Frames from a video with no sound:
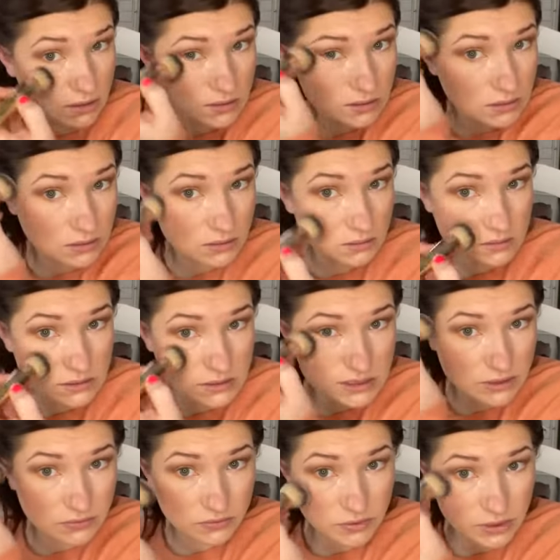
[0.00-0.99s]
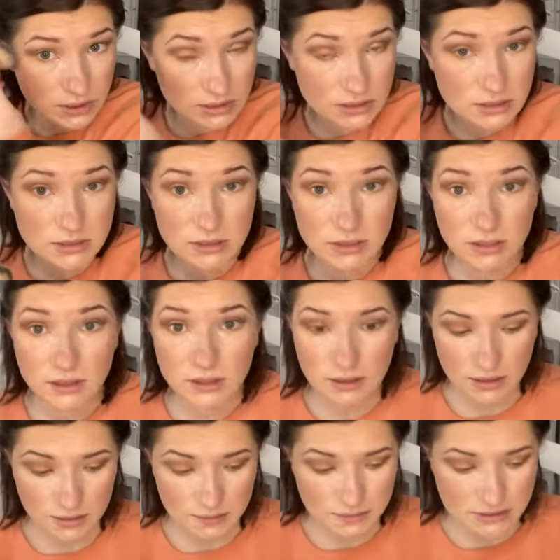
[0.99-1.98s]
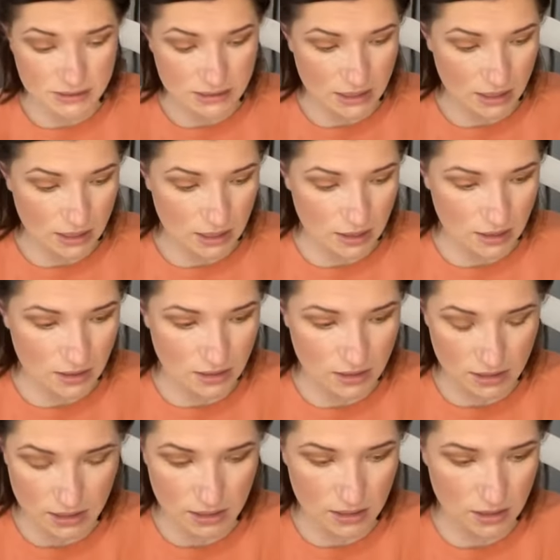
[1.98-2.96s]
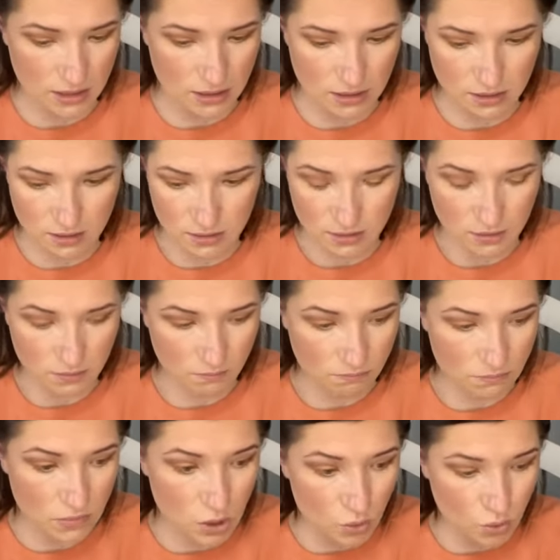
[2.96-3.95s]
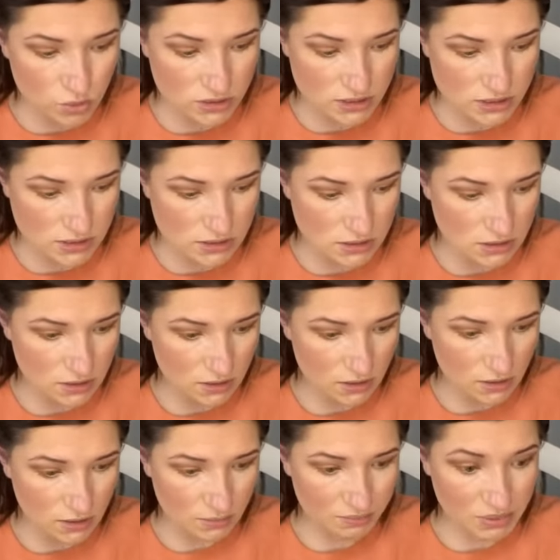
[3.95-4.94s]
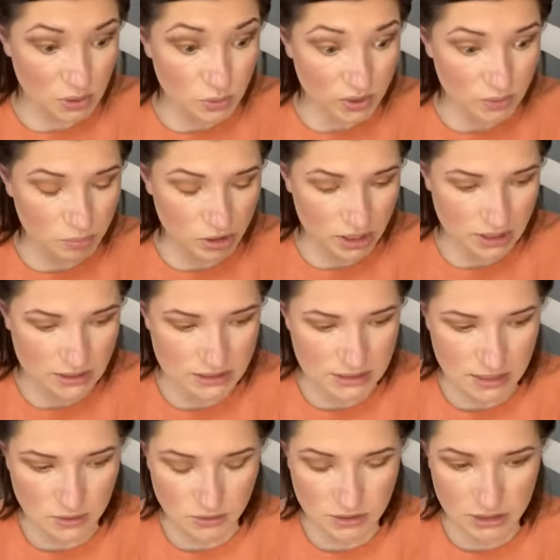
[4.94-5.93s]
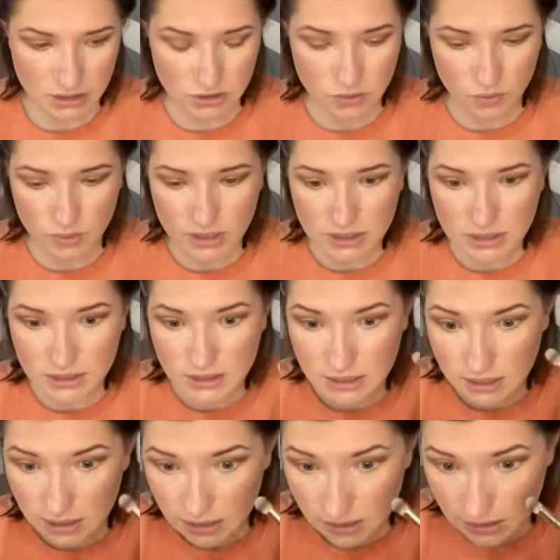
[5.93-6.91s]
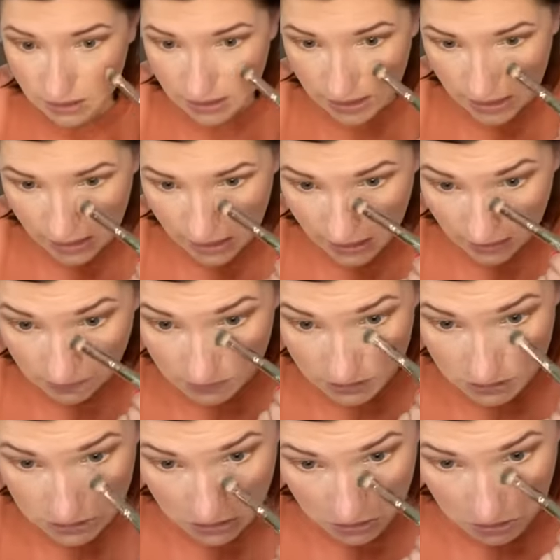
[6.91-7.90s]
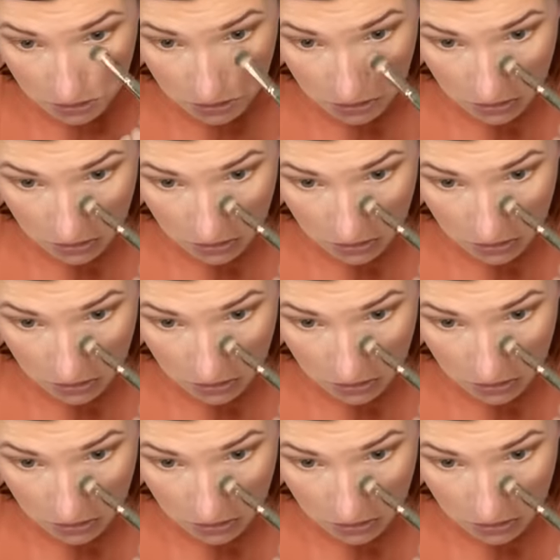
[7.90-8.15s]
a little different, I would say, than most beauty products out there, the way that they named